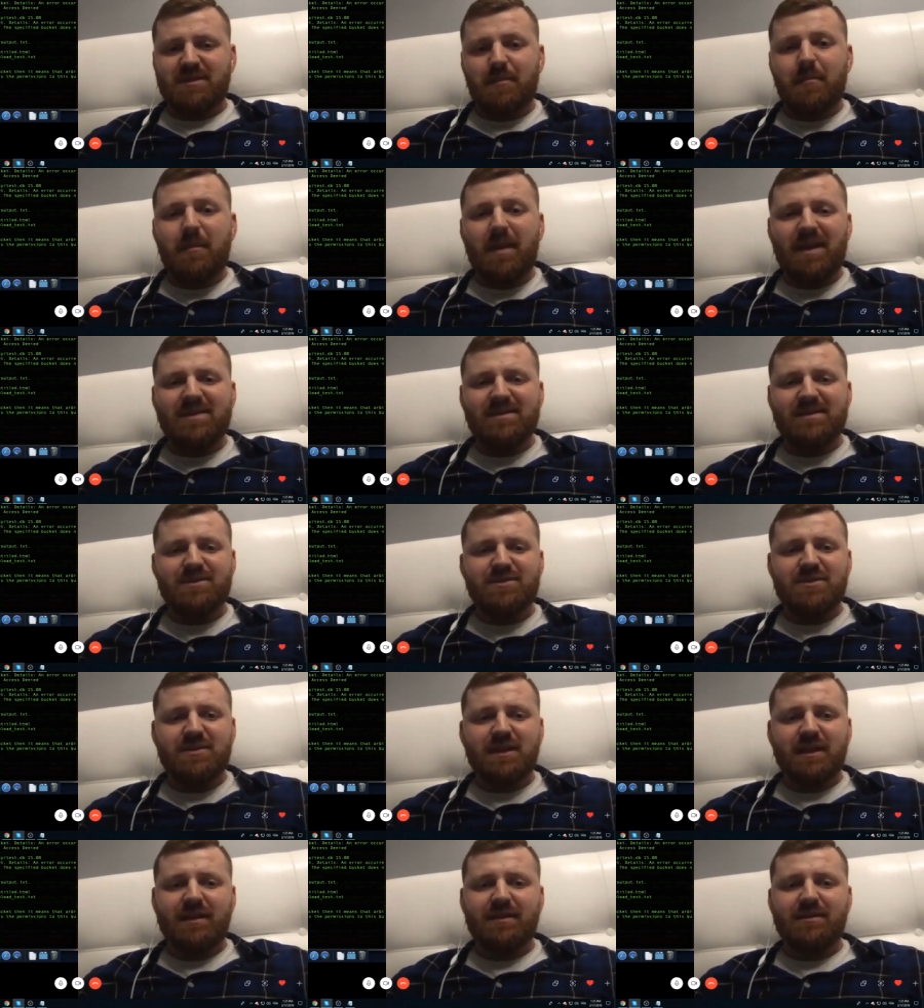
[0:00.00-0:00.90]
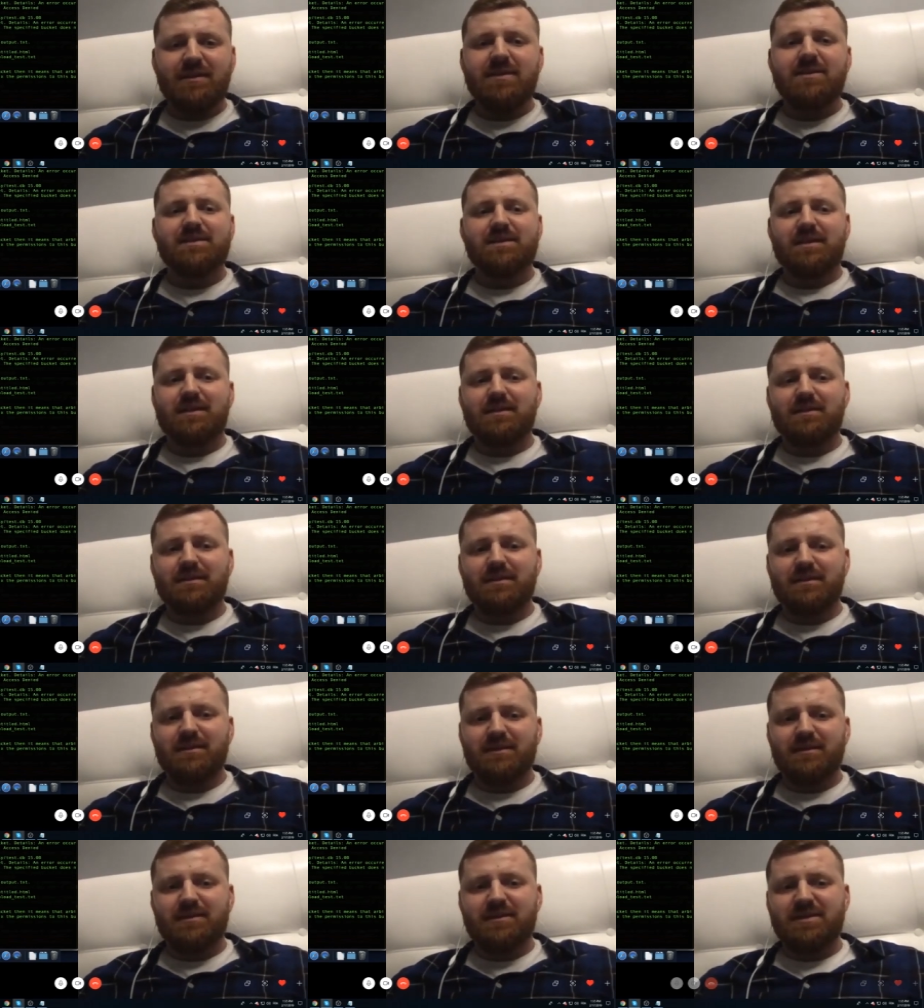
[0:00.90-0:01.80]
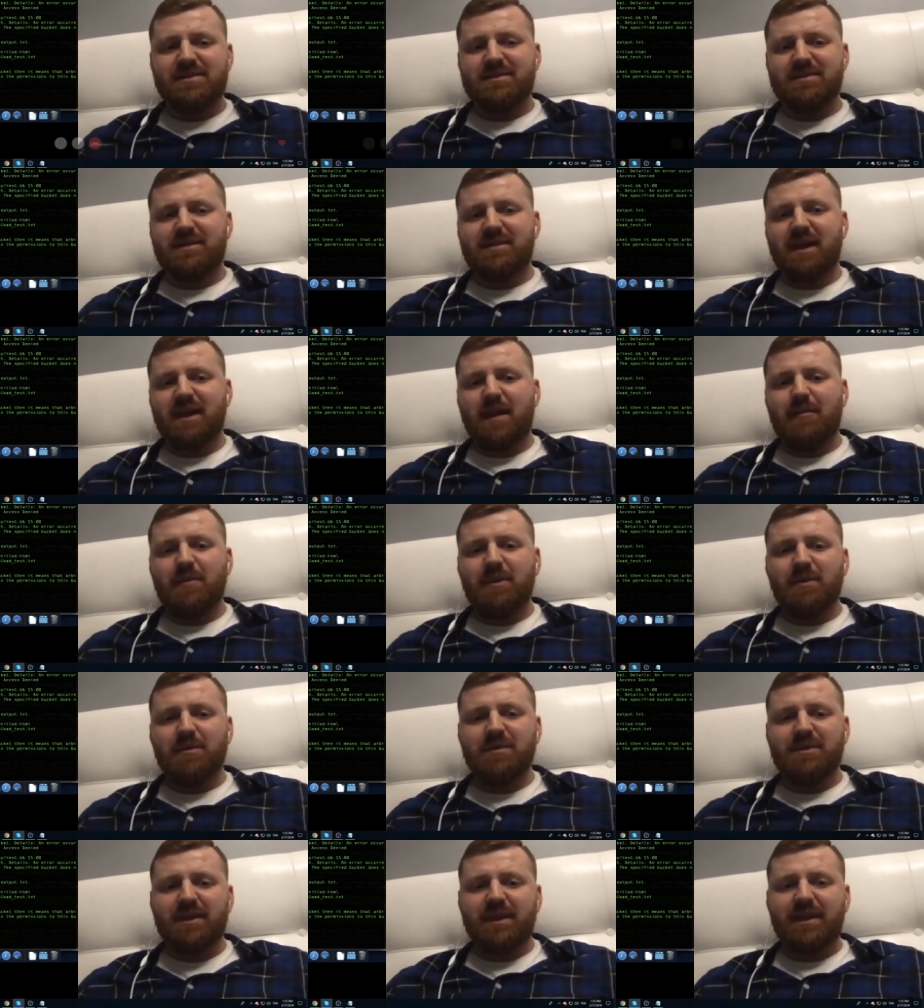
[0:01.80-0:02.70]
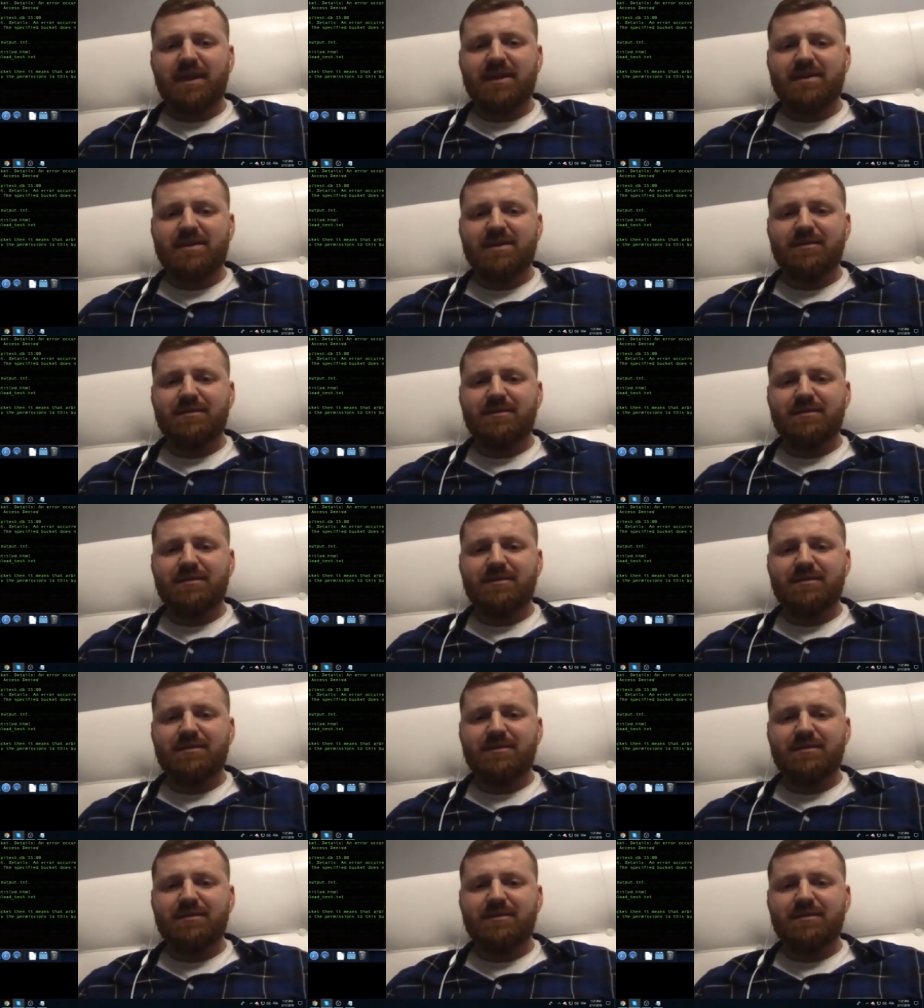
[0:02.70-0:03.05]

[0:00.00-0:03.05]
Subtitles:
message like this, that this is the upload test.